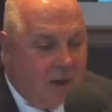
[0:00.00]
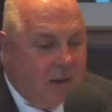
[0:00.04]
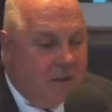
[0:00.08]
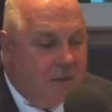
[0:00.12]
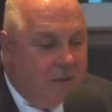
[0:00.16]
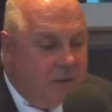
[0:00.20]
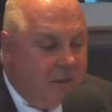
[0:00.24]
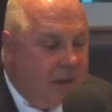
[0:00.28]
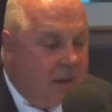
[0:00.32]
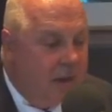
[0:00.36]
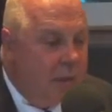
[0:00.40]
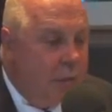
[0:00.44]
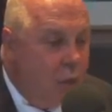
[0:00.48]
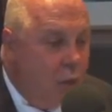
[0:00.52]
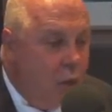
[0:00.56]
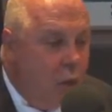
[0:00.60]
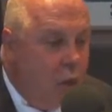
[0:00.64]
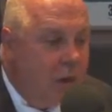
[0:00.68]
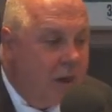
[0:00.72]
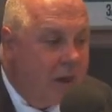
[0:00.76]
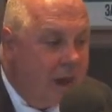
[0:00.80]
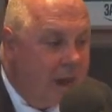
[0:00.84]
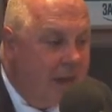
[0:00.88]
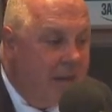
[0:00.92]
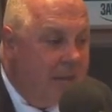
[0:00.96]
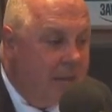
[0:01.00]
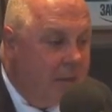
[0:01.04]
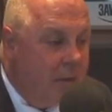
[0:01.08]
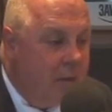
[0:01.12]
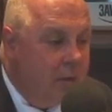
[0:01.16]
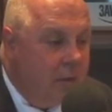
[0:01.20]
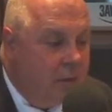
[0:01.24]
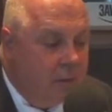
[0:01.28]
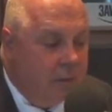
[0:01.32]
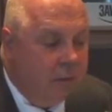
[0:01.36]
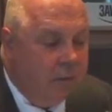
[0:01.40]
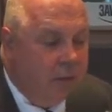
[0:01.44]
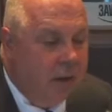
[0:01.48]
undertake work at
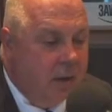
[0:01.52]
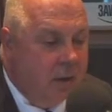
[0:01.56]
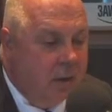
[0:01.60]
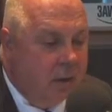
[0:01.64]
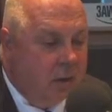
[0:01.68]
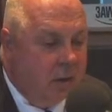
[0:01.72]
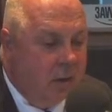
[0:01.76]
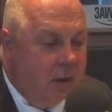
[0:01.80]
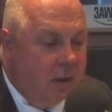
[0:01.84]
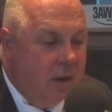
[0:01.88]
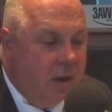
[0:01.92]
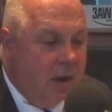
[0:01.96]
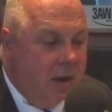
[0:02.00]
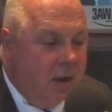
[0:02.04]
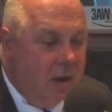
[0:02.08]
those events.